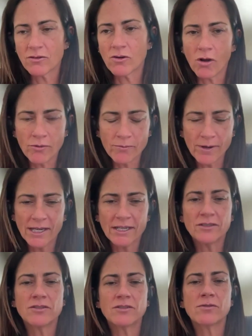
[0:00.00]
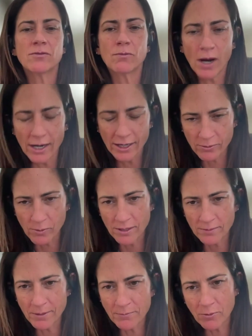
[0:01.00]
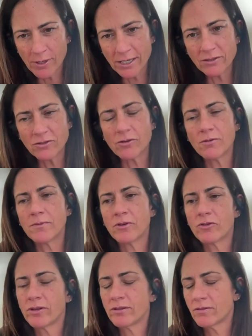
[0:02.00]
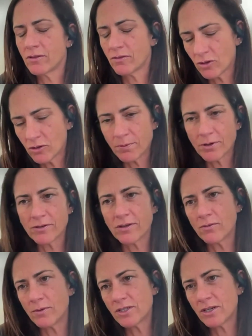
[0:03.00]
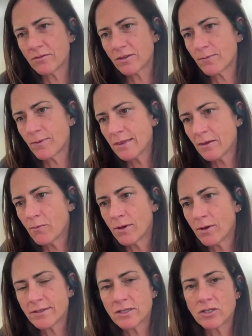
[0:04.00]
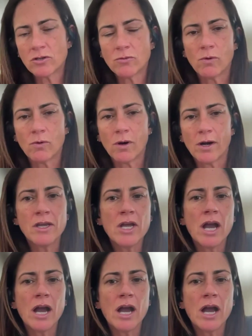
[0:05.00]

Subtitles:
They're all the rage. Why are people wanting to do them? You're like the third person to reach out this week that wants to do one.